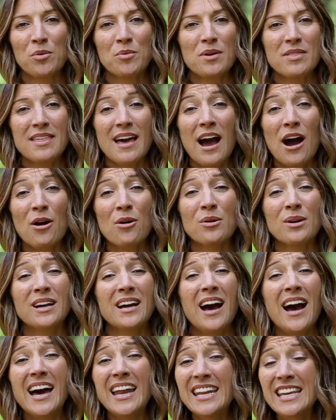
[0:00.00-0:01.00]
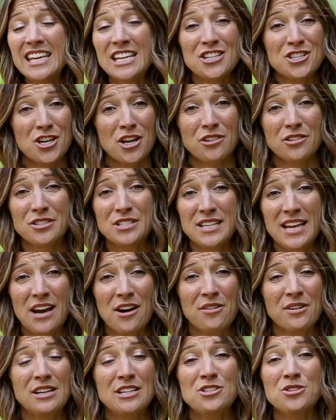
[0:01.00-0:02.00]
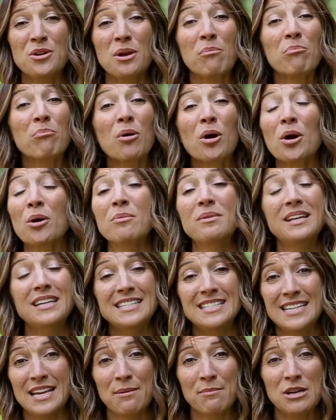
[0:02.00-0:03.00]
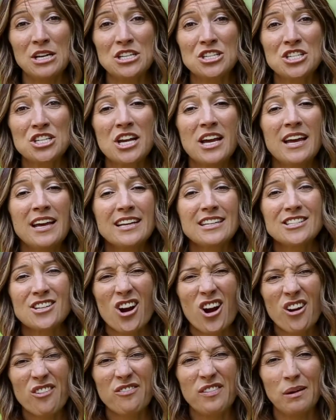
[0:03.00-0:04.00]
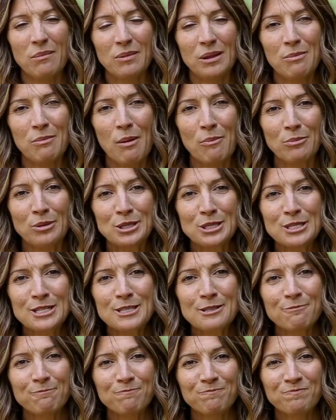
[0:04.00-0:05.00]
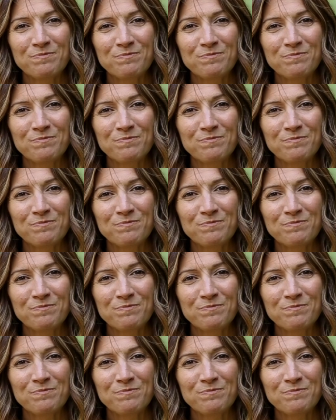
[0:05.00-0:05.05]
without cutting each other down and doing permanent damage to our family members.